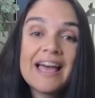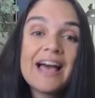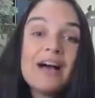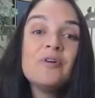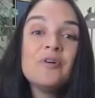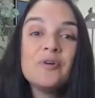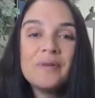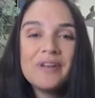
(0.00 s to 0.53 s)

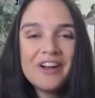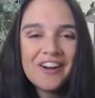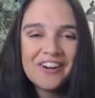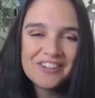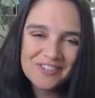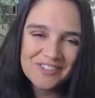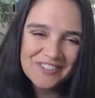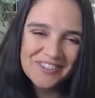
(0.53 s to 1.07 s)
out who we are
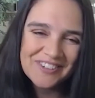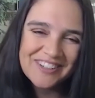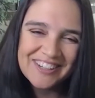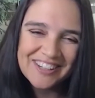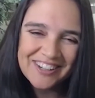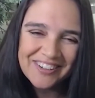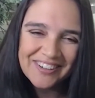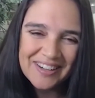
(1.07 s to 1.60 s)
to a certain
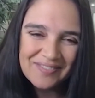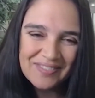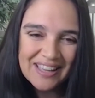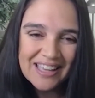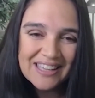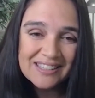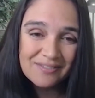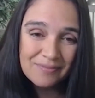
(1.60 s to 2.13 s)
degree
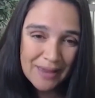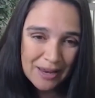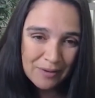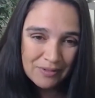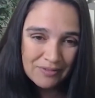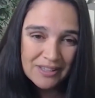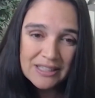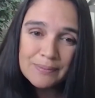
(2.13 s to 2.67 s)
because of pain
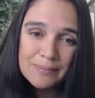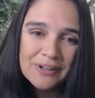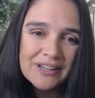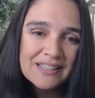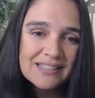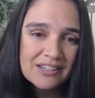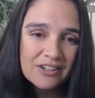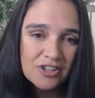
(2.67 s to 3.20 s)
we've
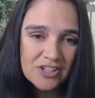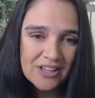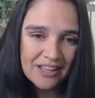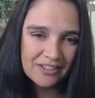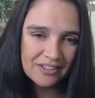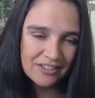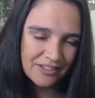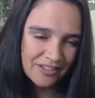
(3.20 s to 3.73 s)
experienced in our
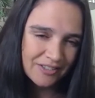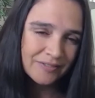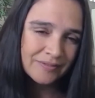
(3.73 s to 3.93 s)
childhood.